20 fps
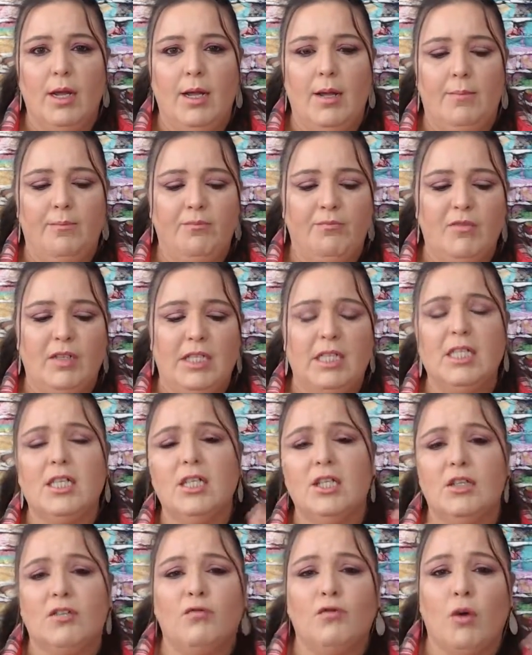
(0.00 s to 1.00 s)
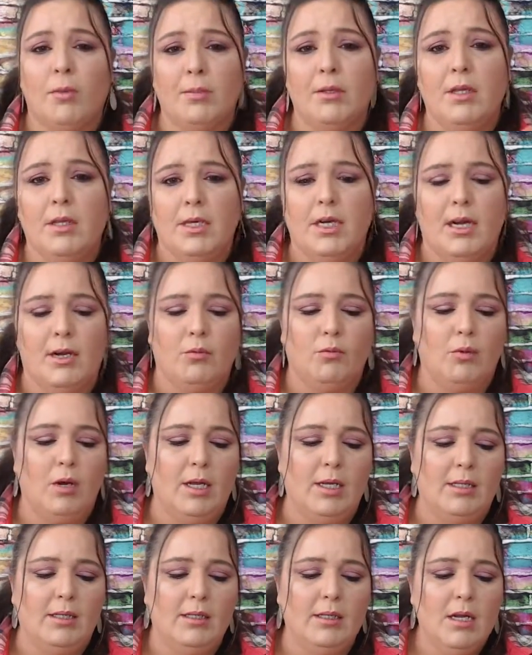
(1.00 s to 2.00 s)
Physicians Formula kind of
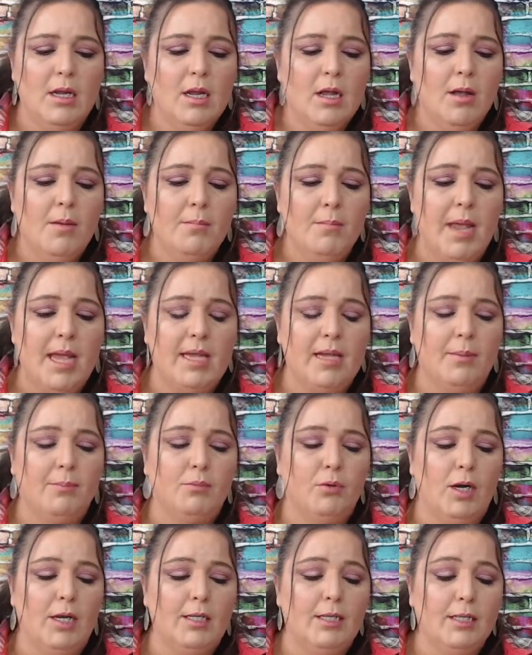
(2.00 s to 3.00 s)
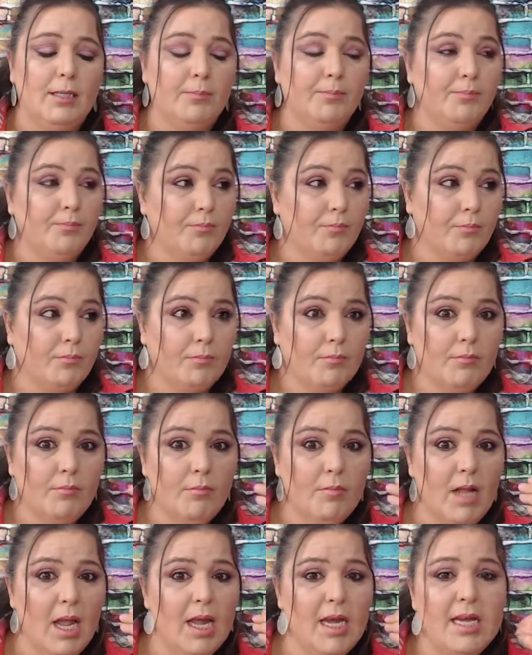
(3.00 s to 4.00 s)
runs, makeup runs.
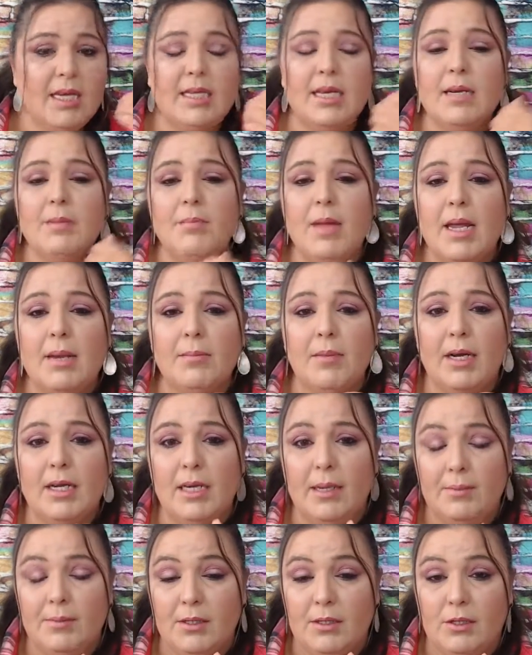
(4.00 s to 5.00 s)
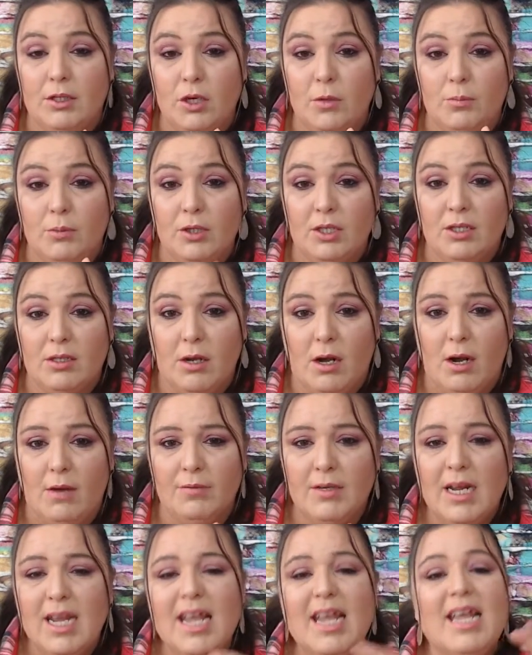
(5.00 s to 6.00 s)
And it did make my lips super soft.
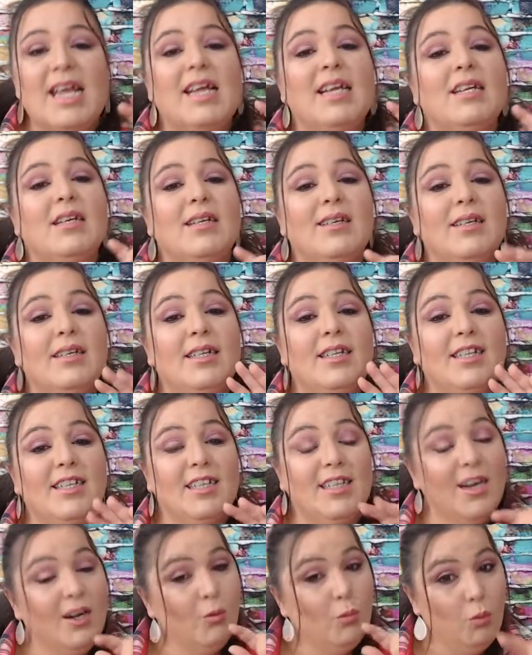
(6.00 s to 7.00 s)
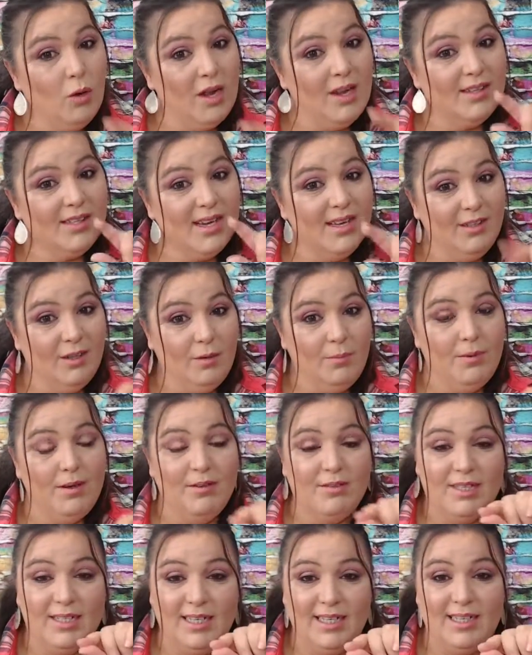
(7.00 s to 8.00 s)
There was a little bit of
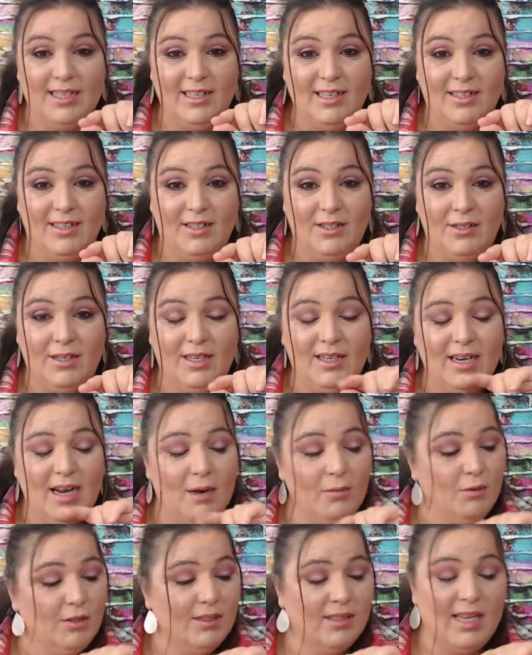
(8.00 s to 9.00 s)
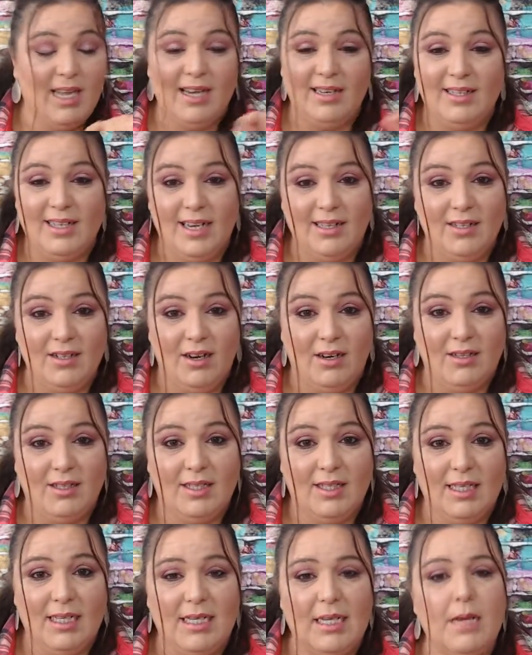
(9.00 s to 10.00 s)
stickiness to it. I will say it says
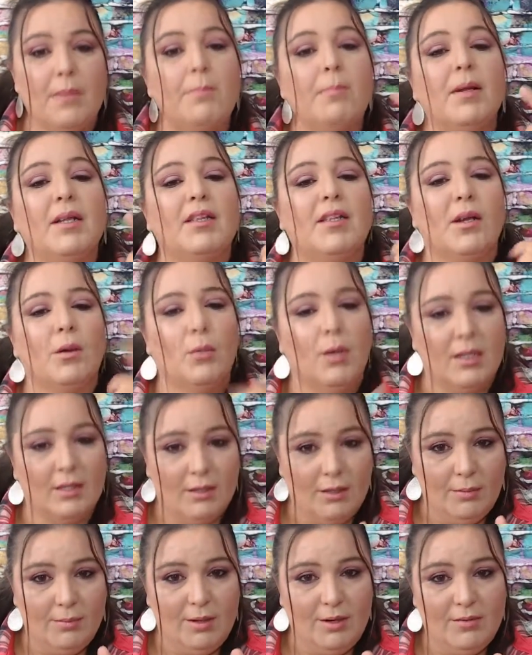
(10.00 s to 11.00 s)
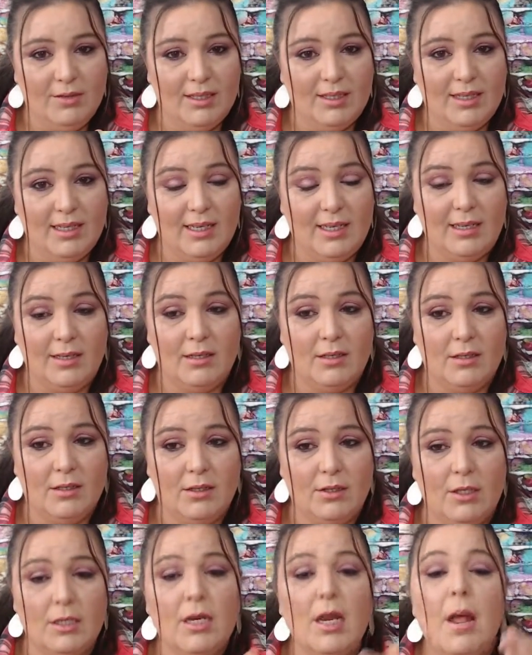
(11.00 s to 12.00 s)
non-sticky, but there was a little bit of a stickiness to
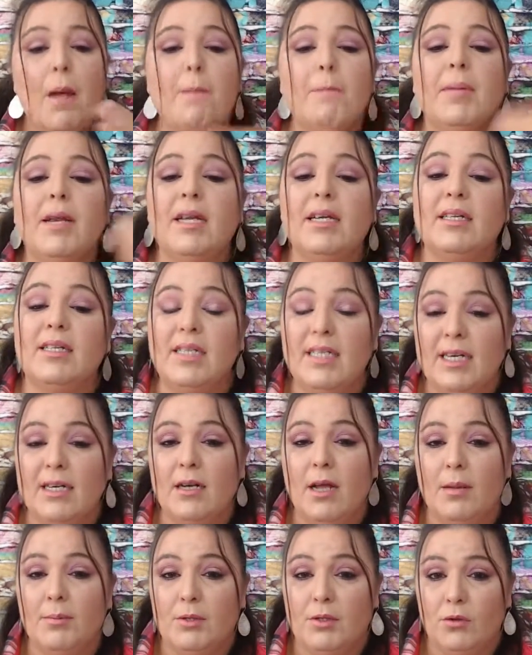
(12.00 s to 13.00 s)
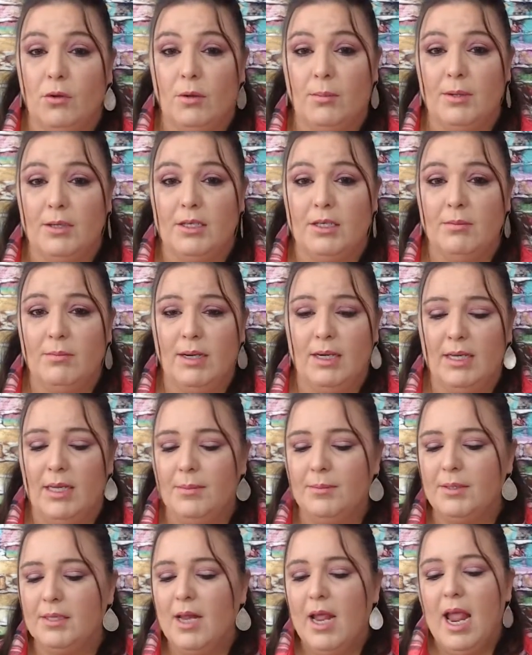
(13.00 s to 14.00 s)
it. But it did absorb into my
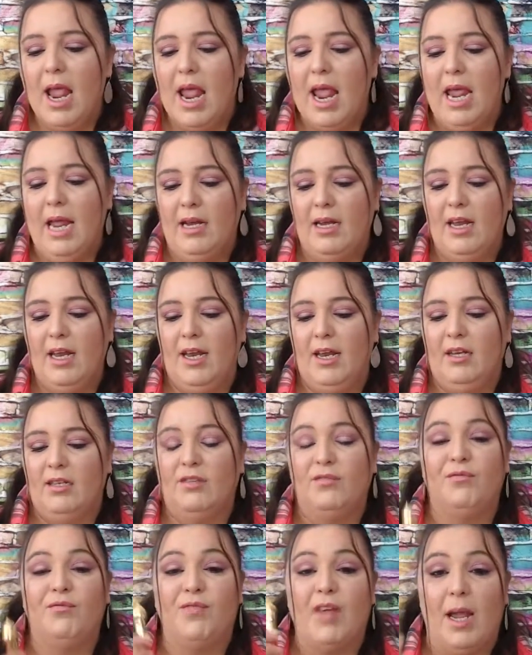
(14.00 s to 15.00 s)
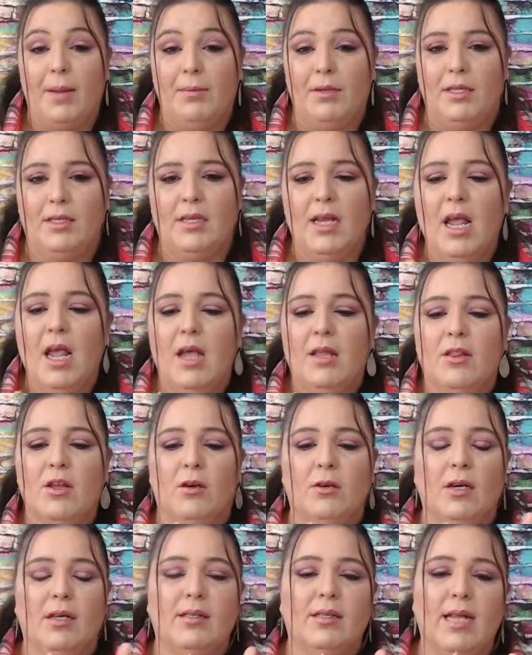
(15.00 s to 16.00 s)
lips, and it is fabulous. There
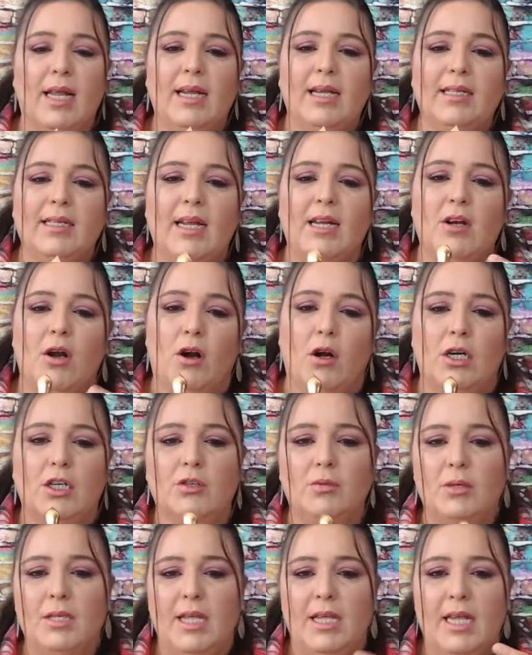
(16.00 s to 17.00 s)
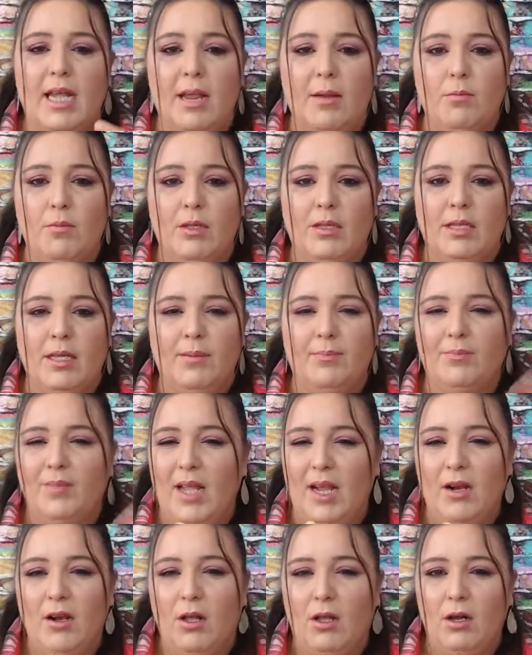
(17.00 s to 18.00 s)
was, like I said, an orange one that came with it. I
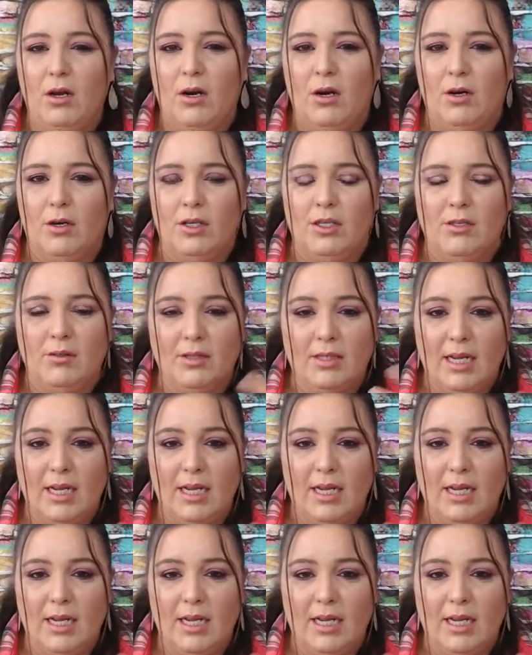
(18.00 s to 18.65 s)
call it orange. It's like a